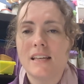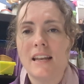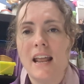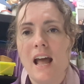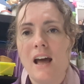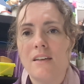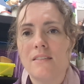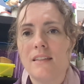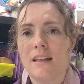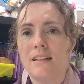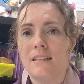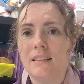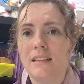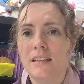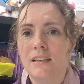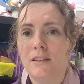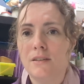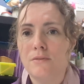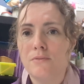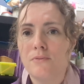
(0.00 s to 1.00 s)
and how they
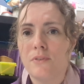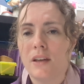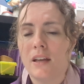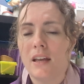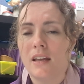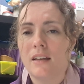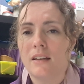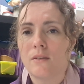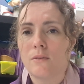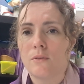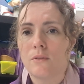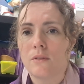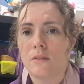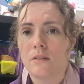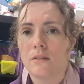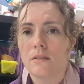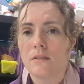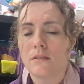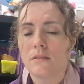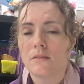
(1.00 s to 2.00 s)
live and
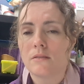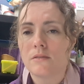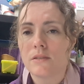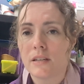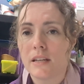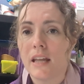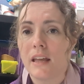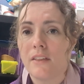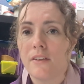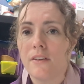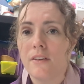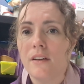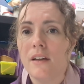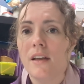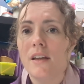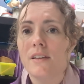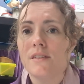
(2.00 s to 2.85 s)
together.